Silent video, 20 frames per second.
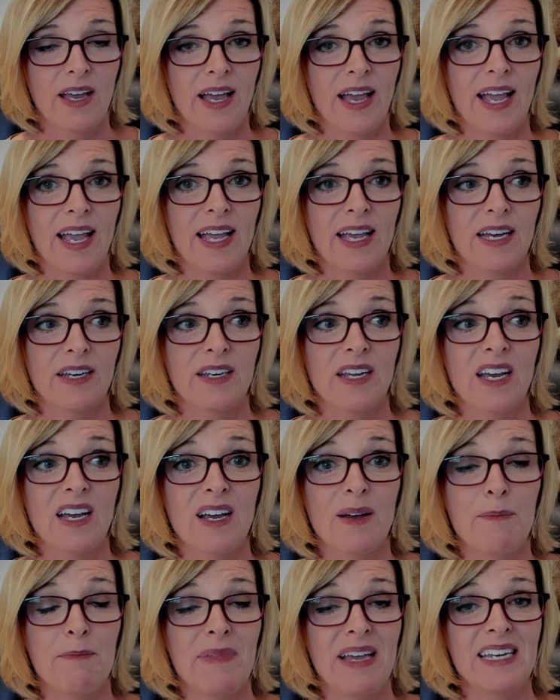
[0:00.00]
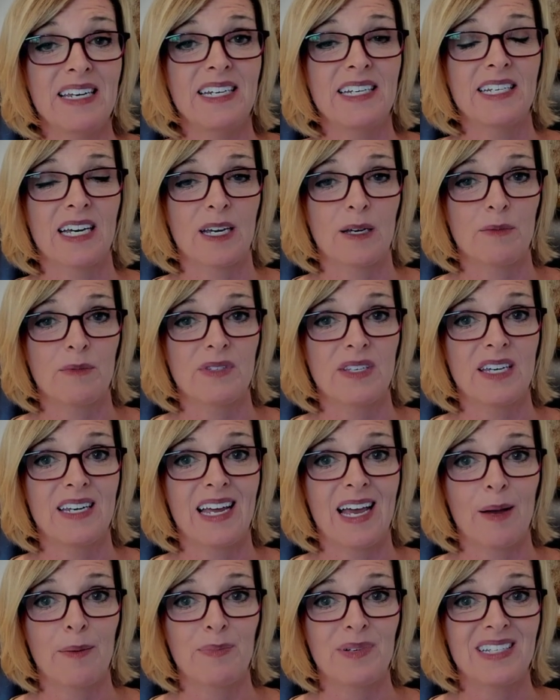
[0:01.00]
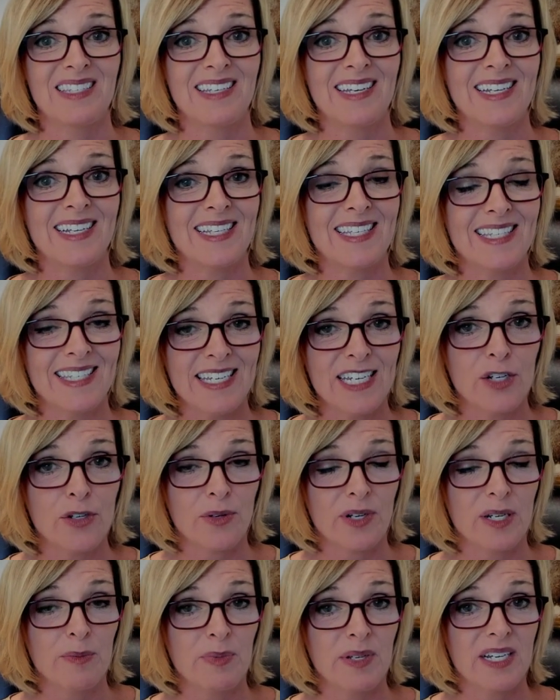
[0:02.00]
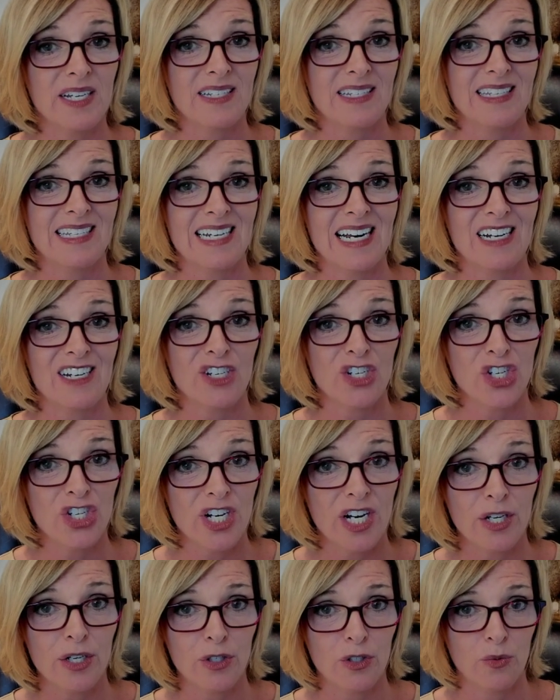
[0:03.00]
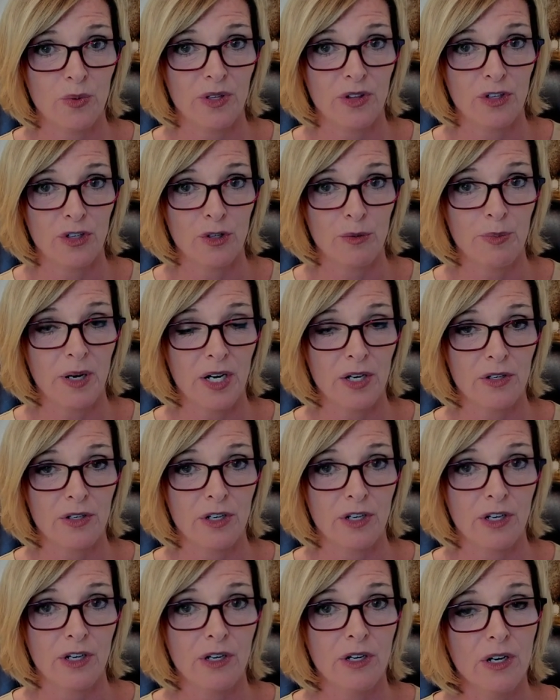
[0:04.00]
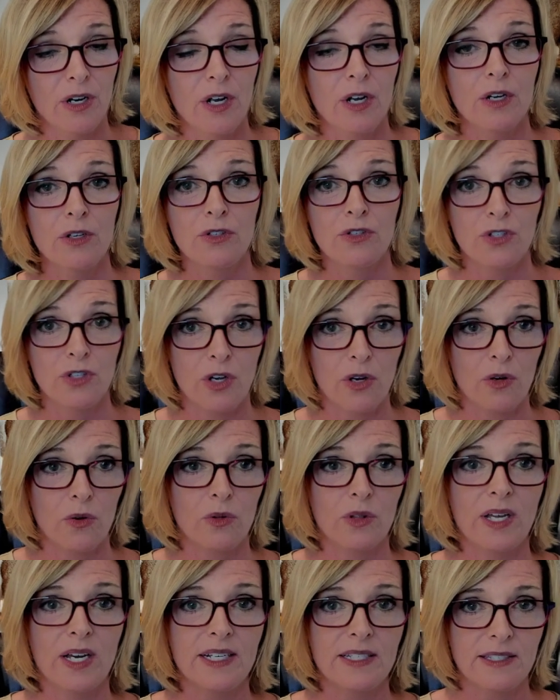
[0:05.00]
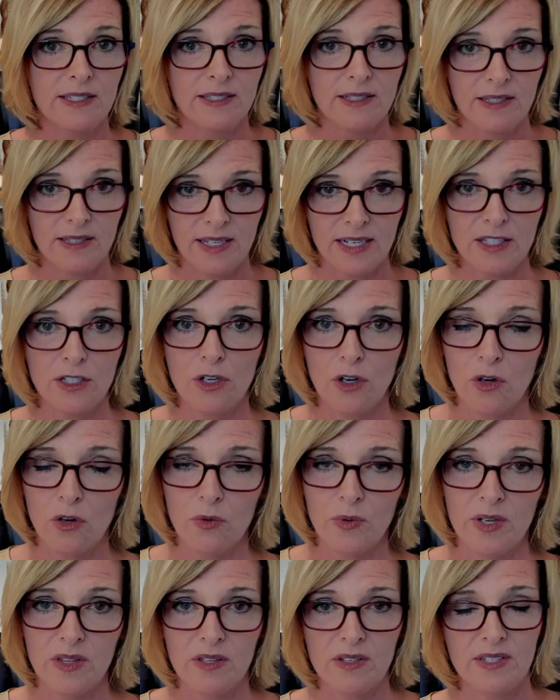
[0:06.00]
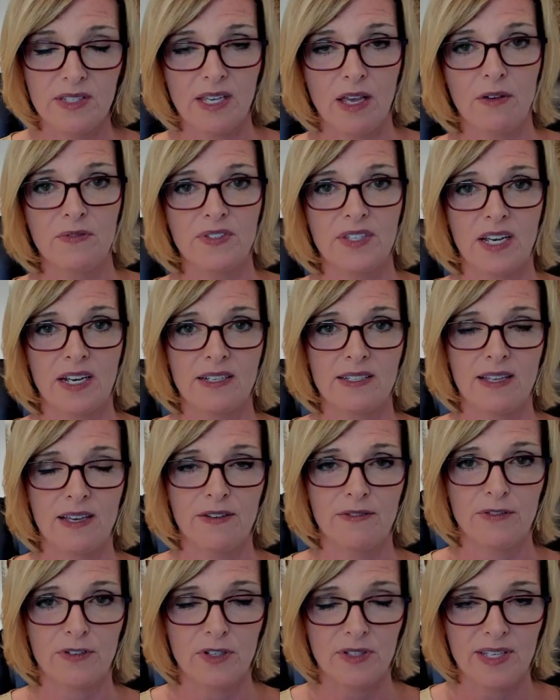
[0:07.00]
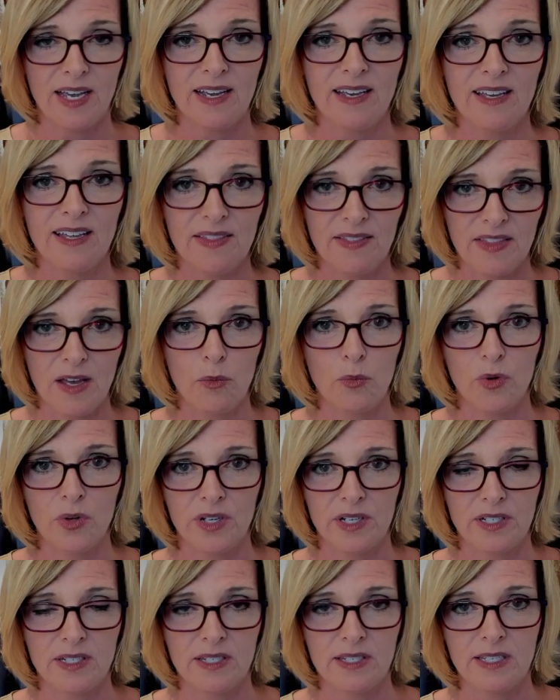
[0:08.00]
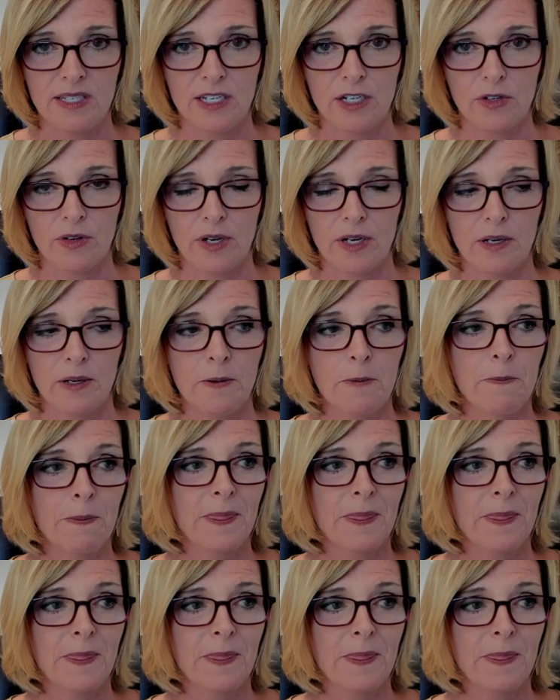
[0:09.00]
And many times it happens in secret because it's not shared with your partner. So let's let's go with self sex life for a second, then we'll get to secret.